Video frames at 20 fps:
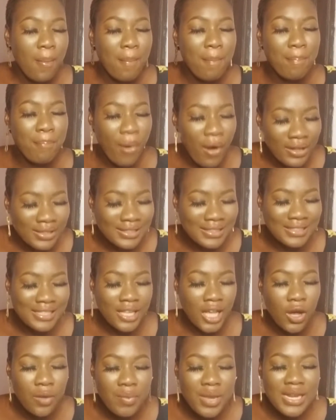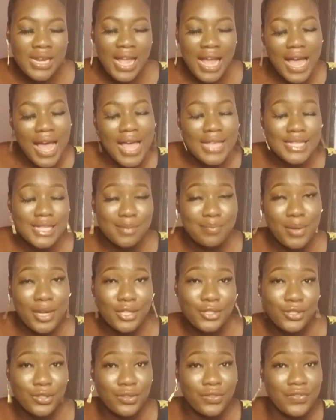But the comedy
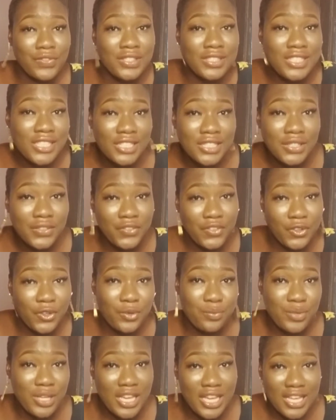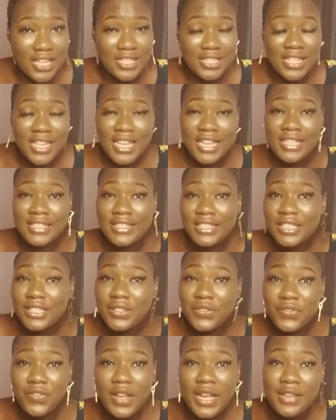aspect of this film is these
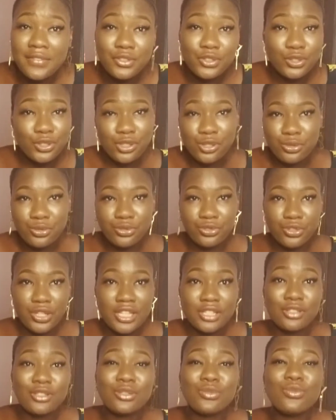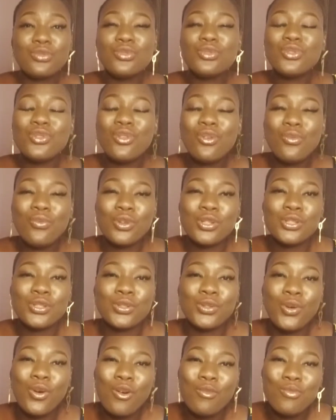5 children do not want to
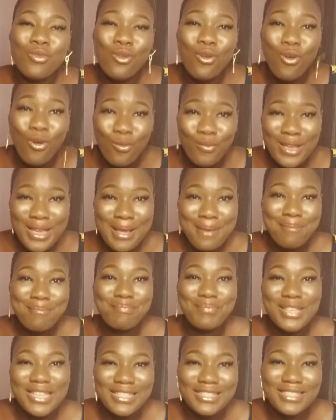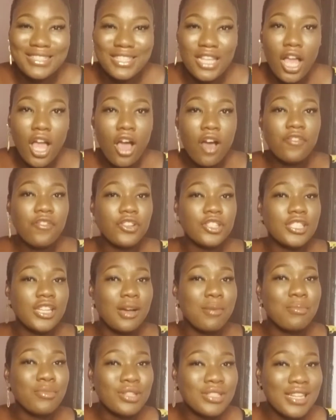come home in peace for their
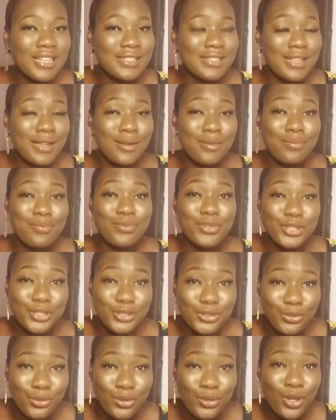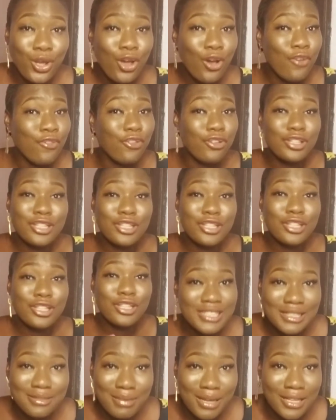mother's celebration for
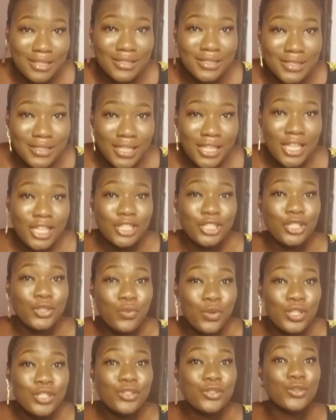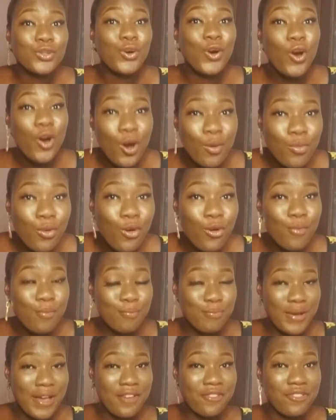Christmas. They want to come home
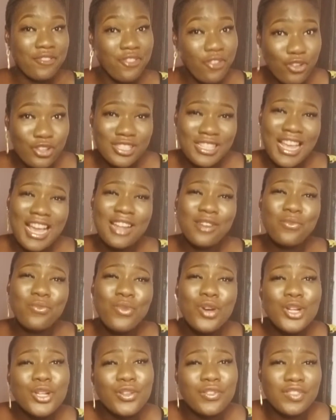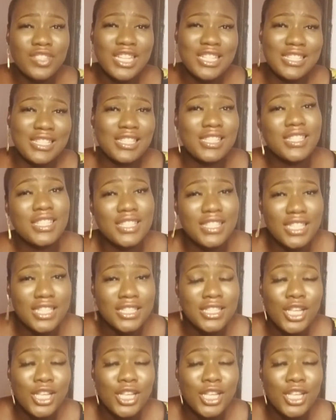by force, and one of their sisters,